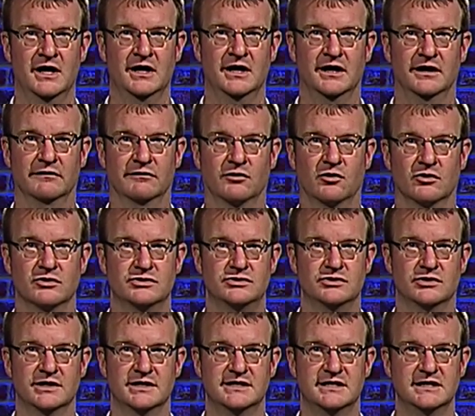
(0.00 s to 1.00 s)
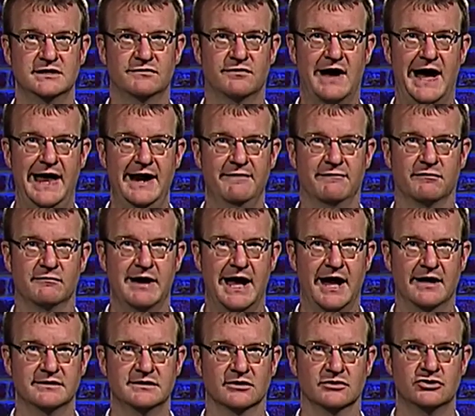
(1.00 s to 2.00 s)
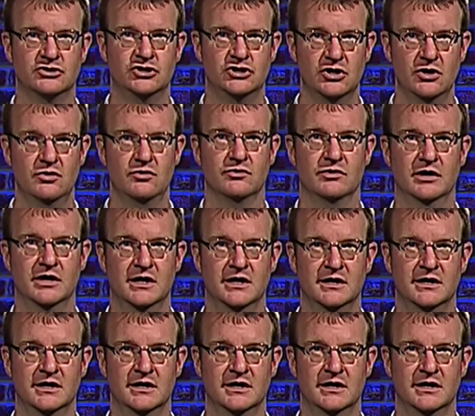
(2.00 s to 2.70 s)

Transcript: And of course, join us each Friday from now till June